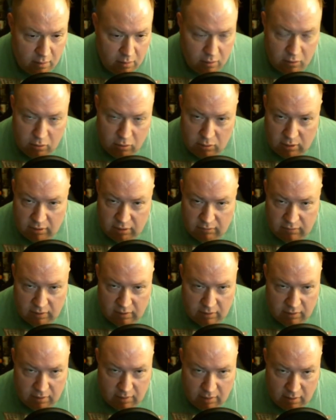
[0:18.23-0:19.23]
Good
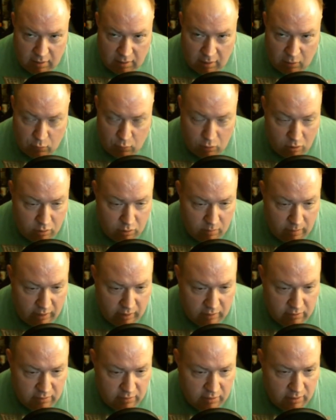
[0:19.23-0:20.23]
evening, and welcome
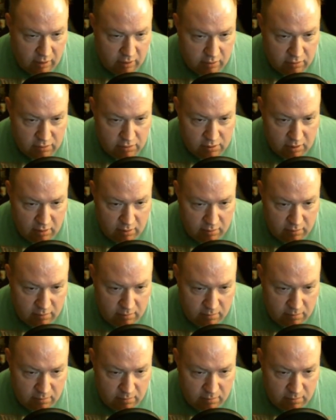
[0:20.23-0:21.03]
back to the Tiger's Den.